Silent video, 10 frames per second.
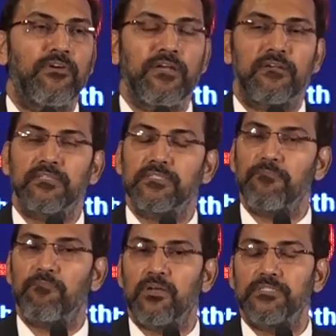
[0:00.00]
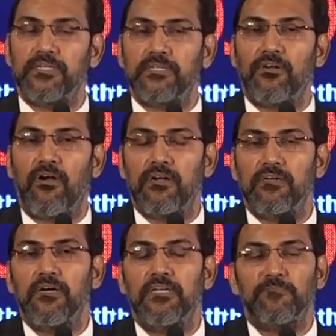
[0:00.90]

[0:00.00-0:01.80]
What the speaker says: very interesting project called a